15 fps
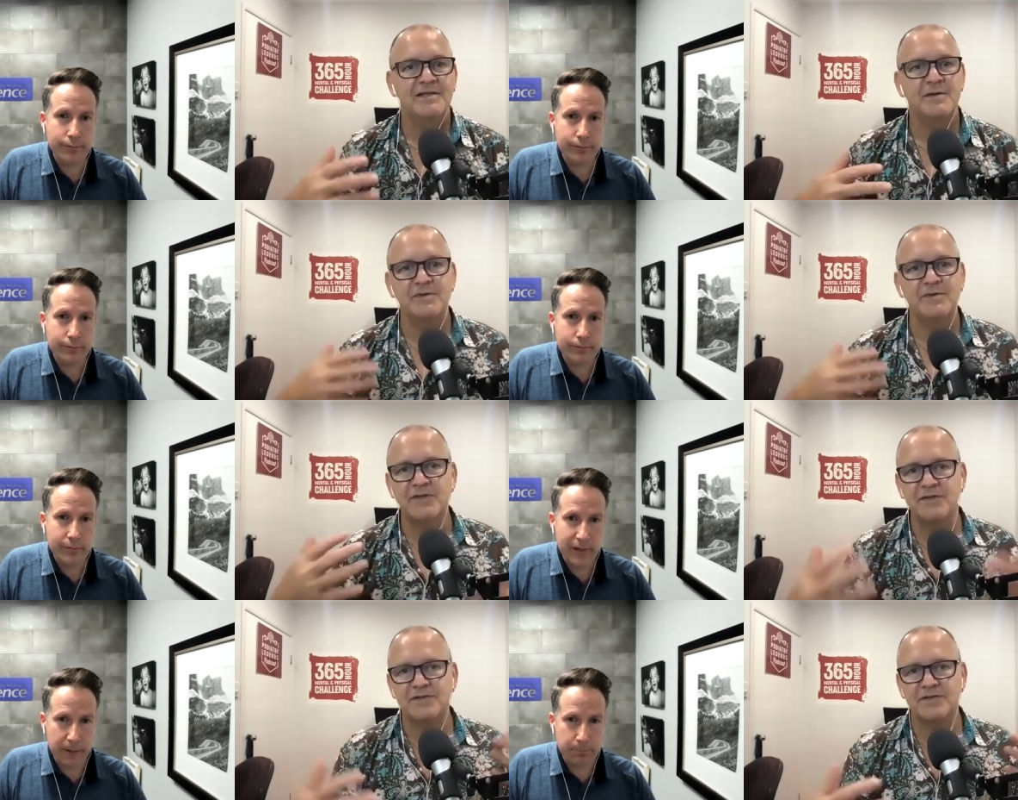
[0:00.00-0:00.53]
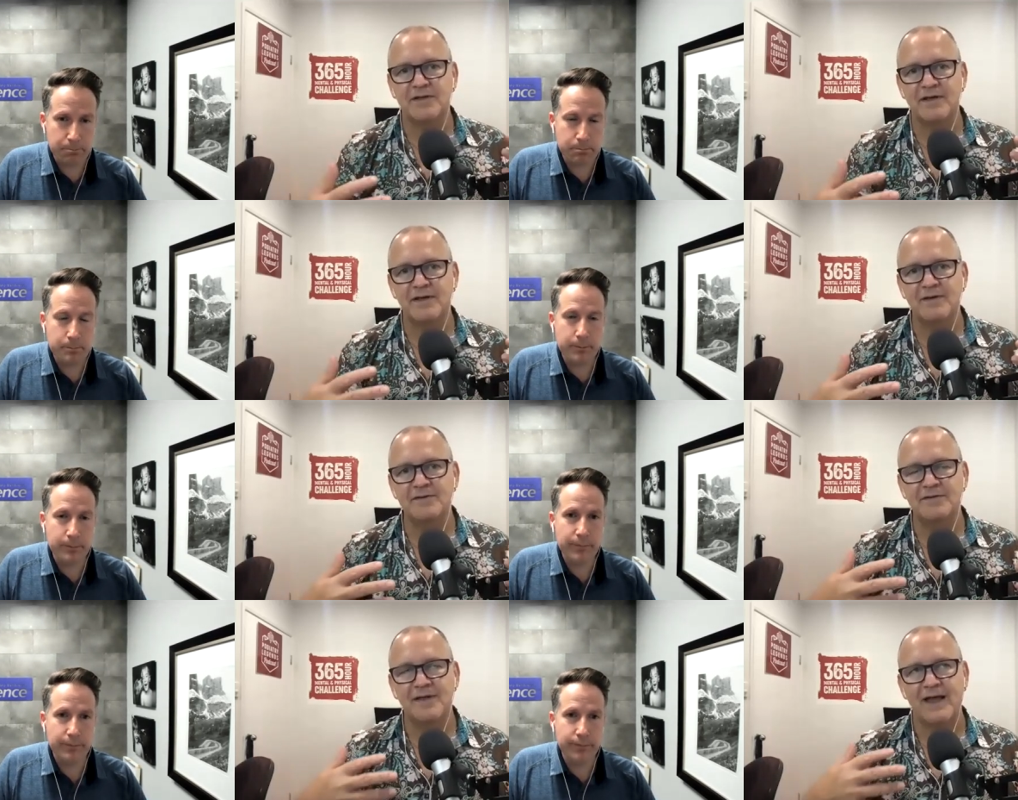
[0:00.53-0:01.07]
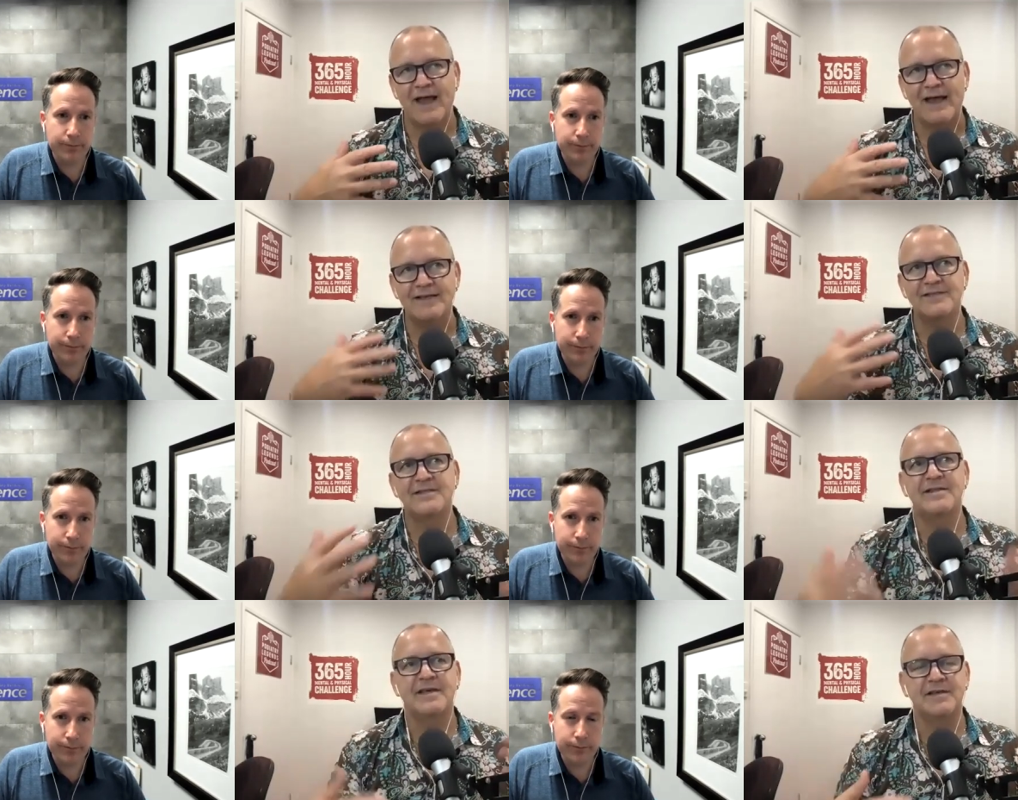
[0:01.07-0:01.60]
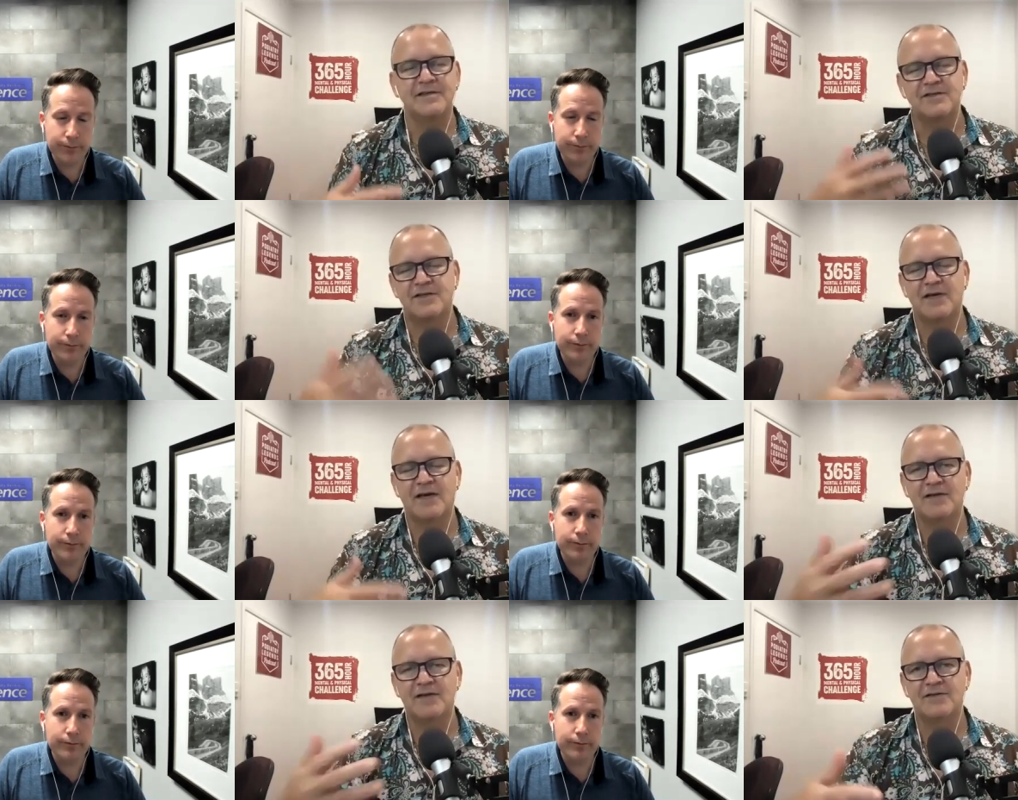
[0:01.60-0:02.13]
Speaker 1: So it was just it was, as things
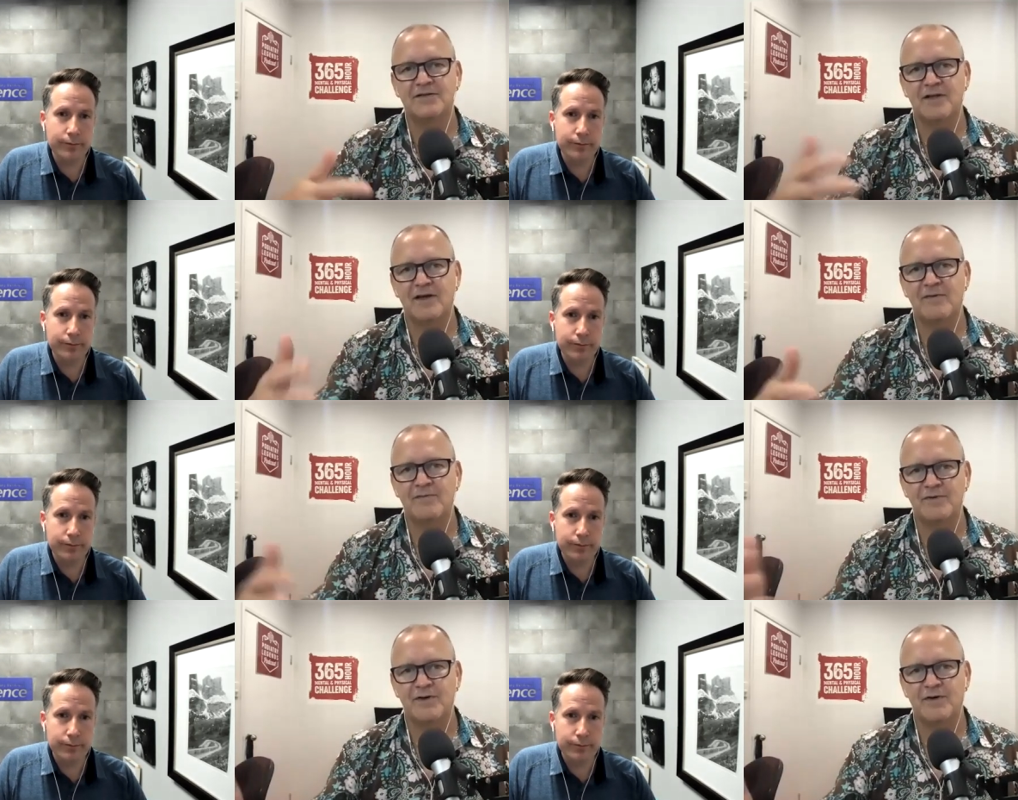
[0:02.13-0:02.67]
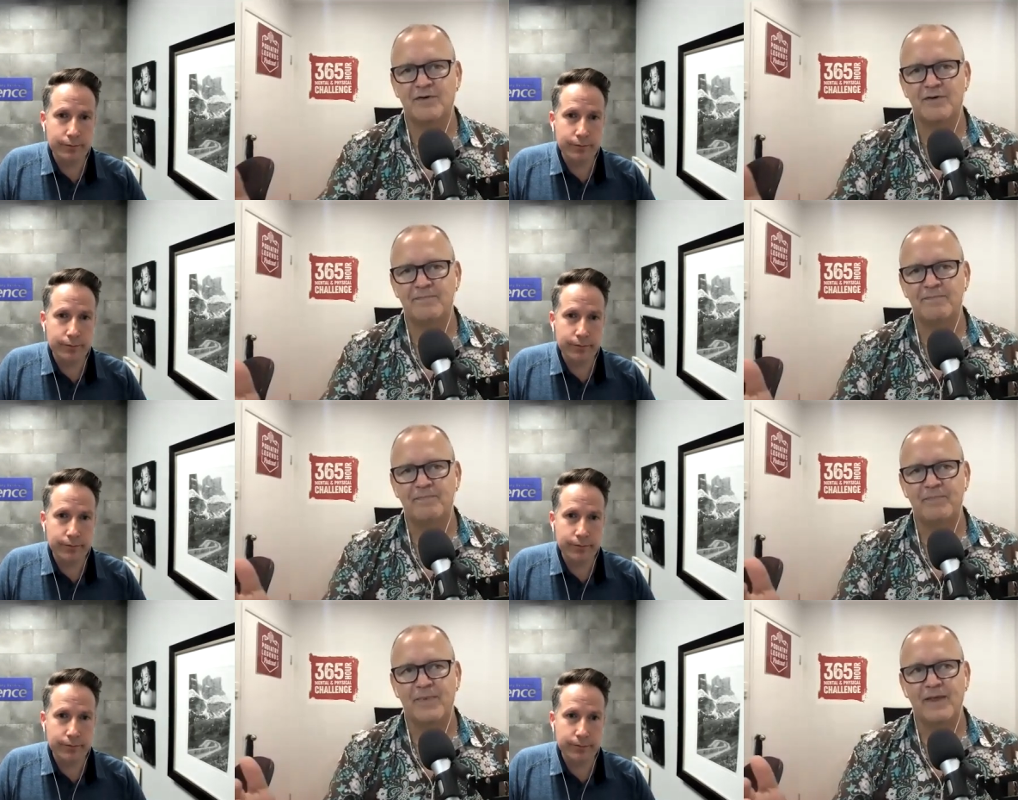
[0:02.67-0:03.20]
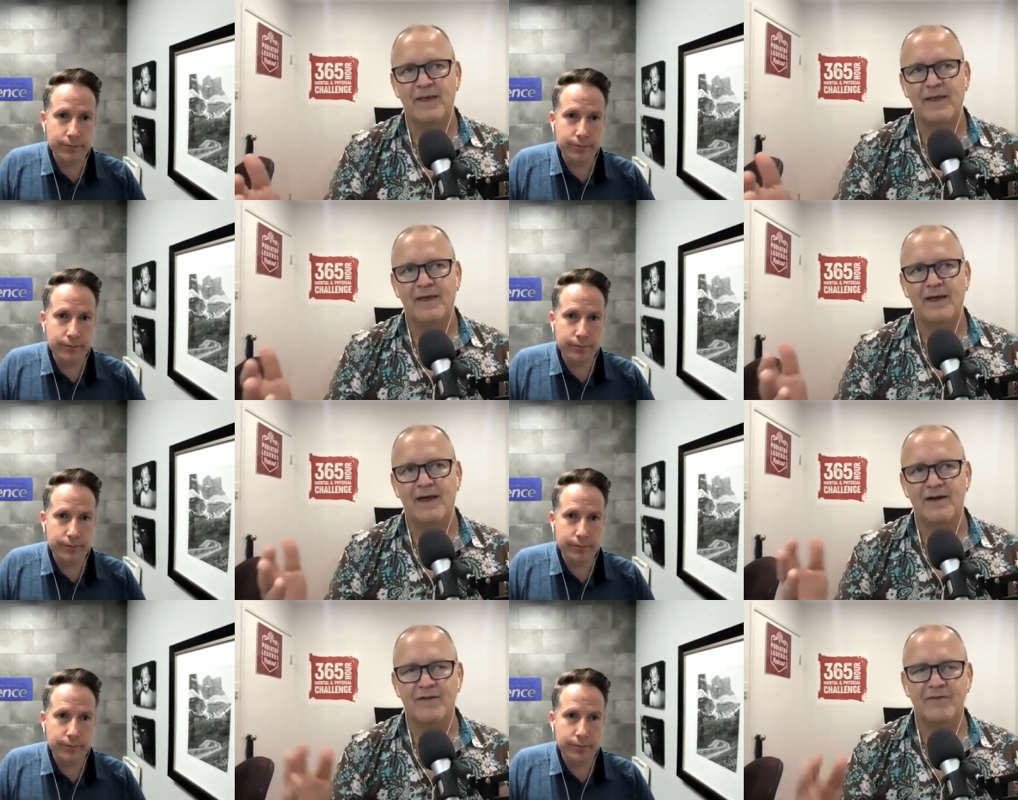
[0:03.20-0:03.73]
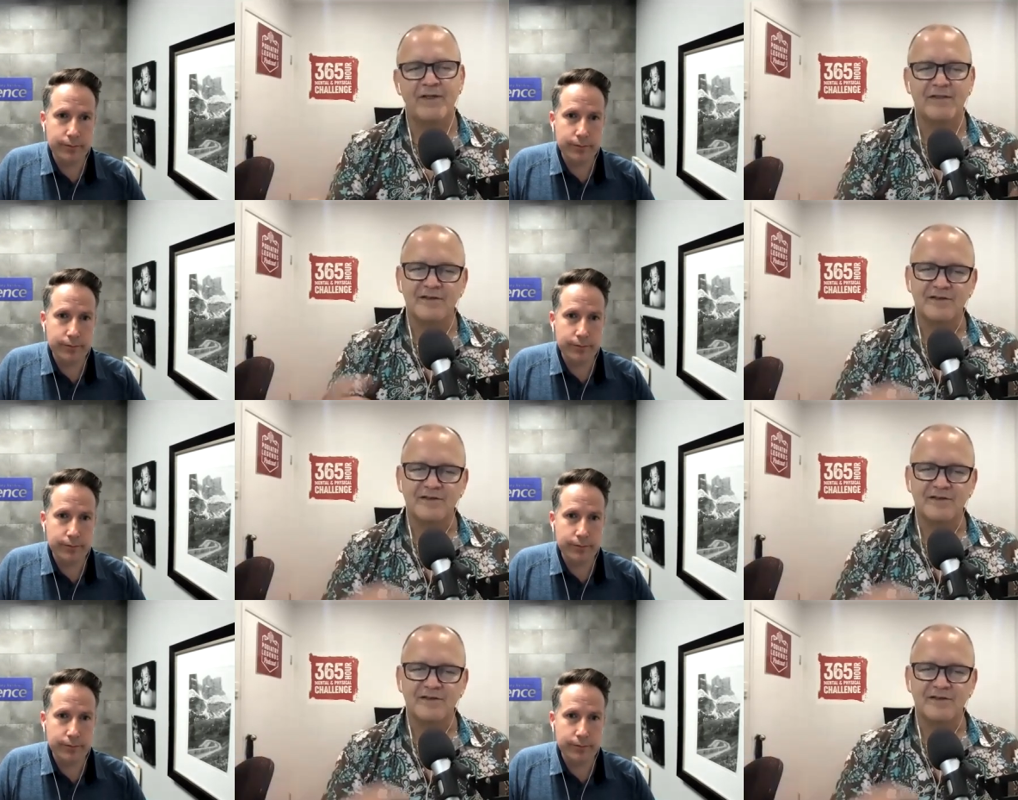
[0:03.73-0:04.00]
changed over time. And I think